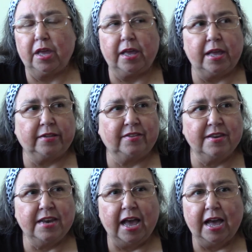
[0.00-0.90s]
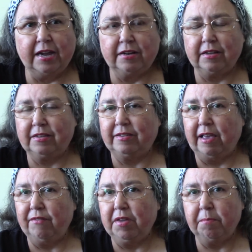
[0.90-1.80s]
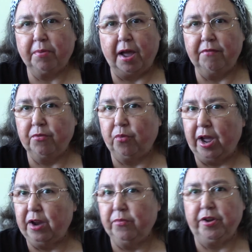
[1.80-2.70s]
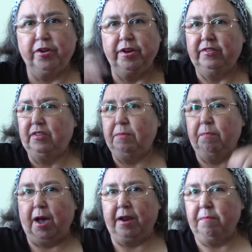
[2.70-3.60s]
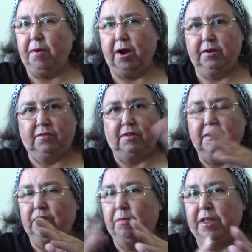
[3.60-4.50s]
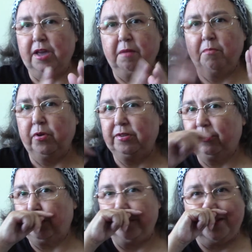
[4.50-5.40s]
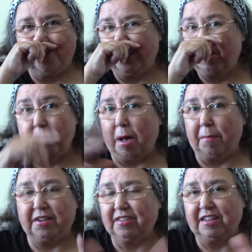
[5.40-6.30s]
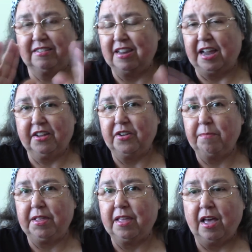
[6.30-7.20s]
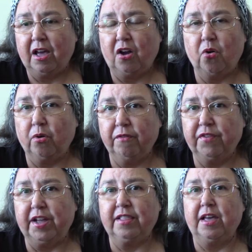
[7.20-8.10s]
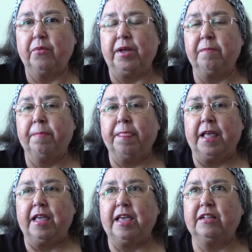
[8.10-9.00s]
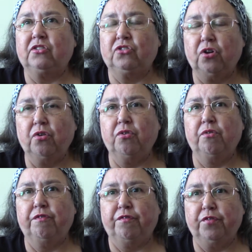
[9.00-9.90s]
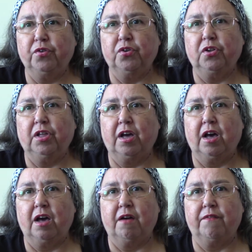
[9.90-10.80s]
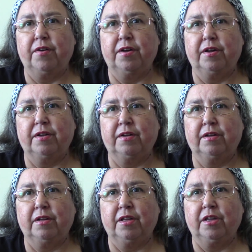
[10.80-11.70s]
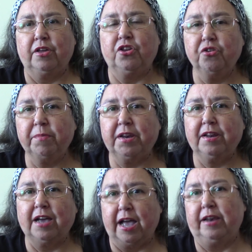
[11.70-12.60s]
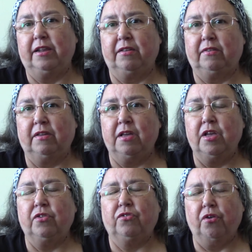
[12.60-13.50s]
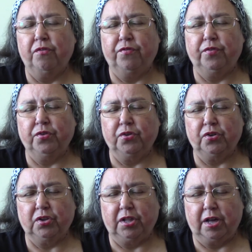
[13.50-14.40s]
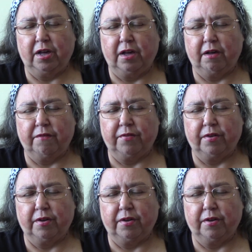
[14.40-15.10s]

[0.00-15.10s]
It's not Saving Private Ryan where you're going to see body parts and young boys screaming for their mama. It's not going to be horrifying that way. It's so full of human kindness, so full of